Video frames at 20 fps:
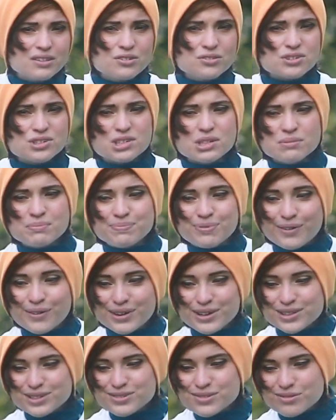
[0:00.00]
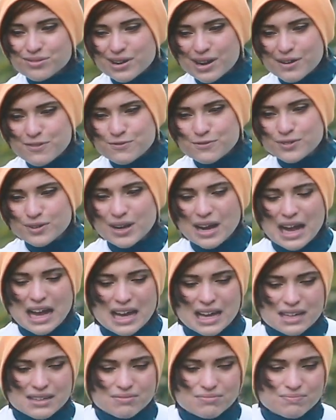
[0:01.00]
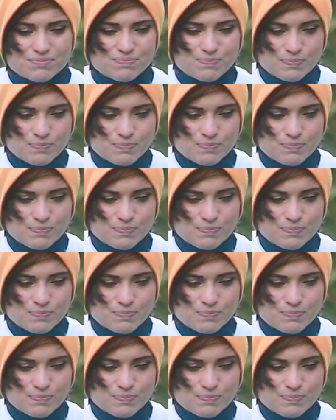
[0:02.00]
There were some points where I forgot